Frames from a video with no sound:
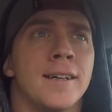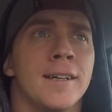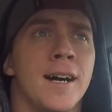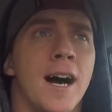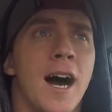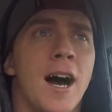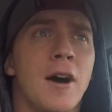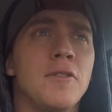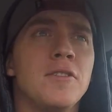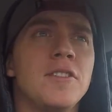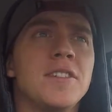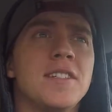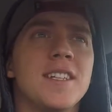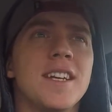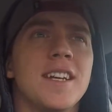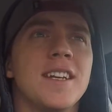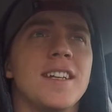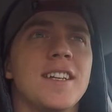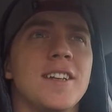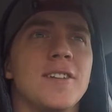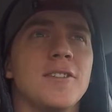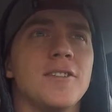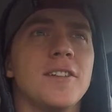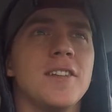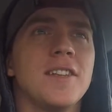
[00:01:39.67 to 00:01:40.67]
I would say
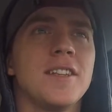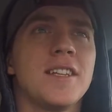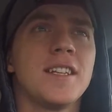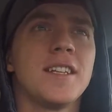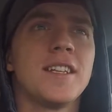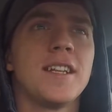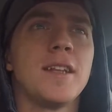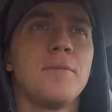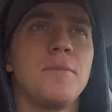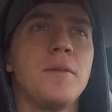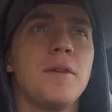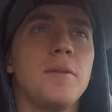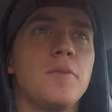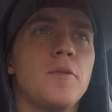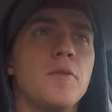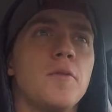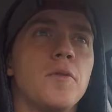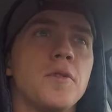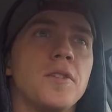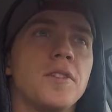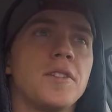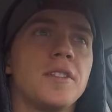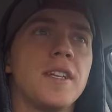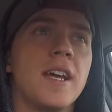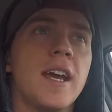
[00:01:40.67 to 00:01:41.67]
the only thing that people
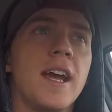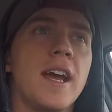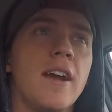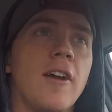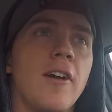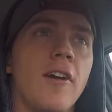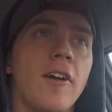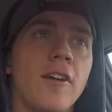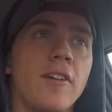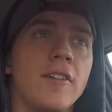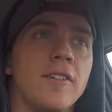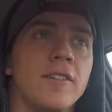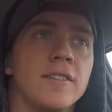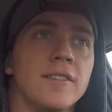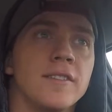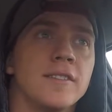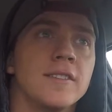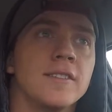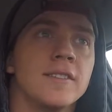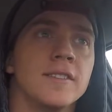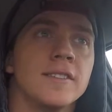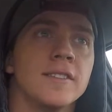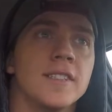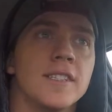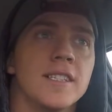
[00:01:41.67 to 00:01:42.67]
would say
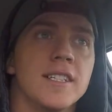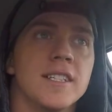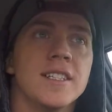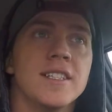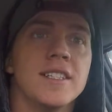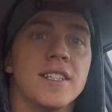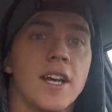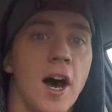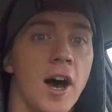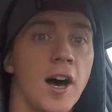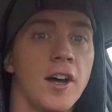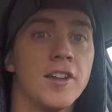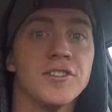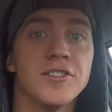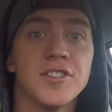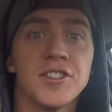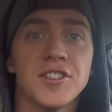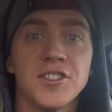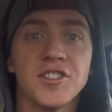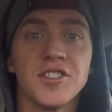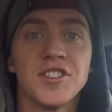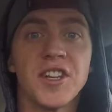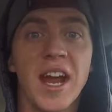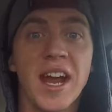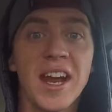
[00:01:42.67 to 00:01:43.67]
is
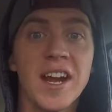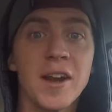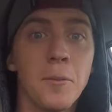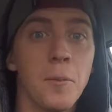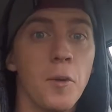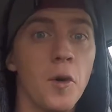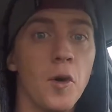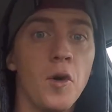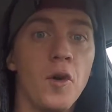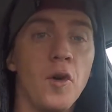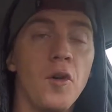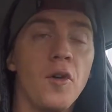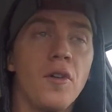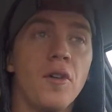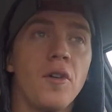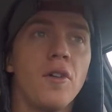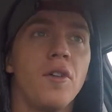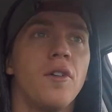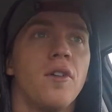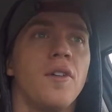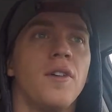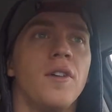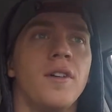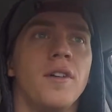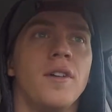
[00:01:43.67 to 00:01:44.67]
unsustainable
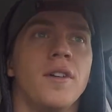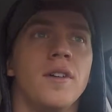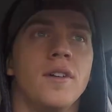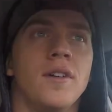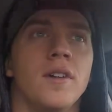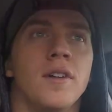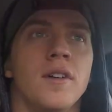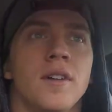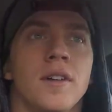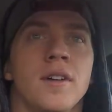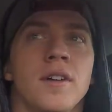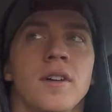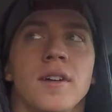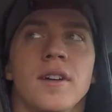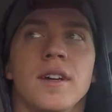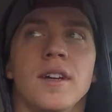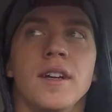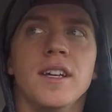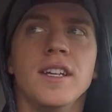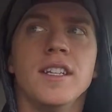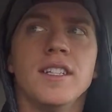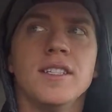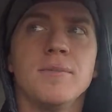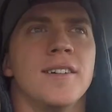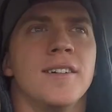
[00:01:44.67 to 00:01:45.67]

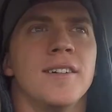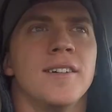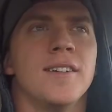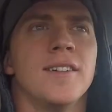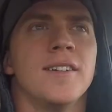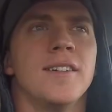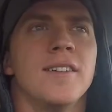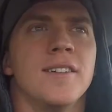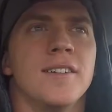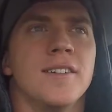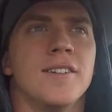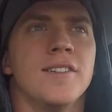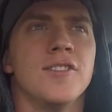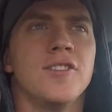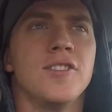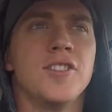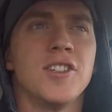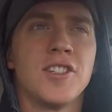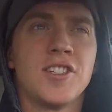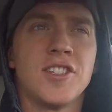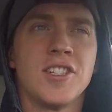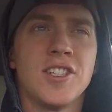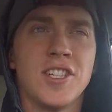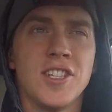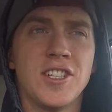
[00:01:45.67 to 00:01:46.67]
is
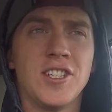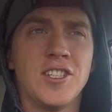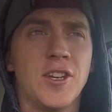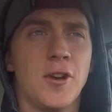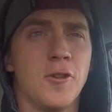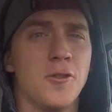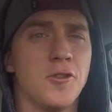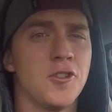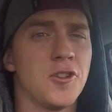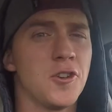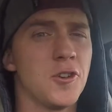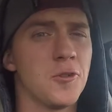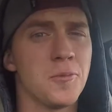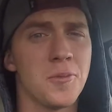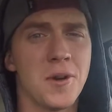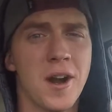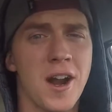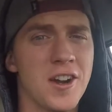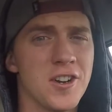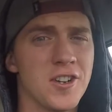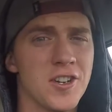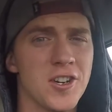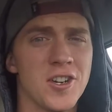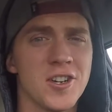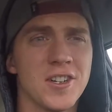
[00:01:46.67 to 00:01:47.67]
just the social
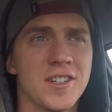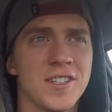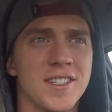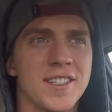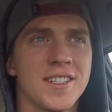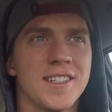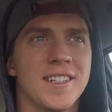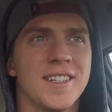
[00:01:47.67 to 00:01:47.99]
pressures.